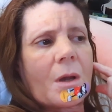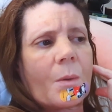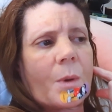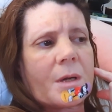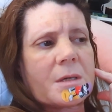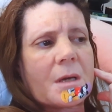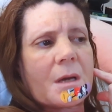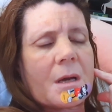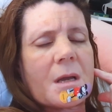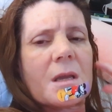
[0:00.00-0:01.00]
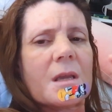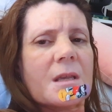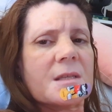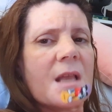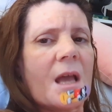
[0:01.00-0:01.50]
I
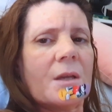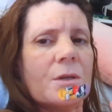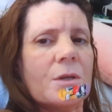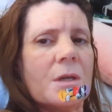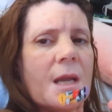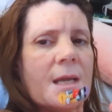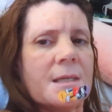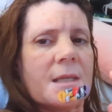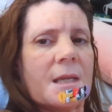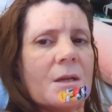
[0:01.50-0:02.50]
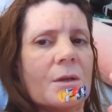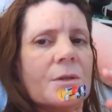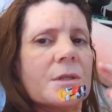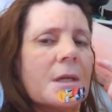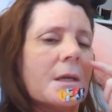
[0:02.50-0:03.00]
wonder, is that NT
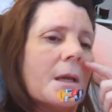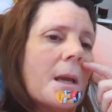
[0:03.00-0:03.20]
logic?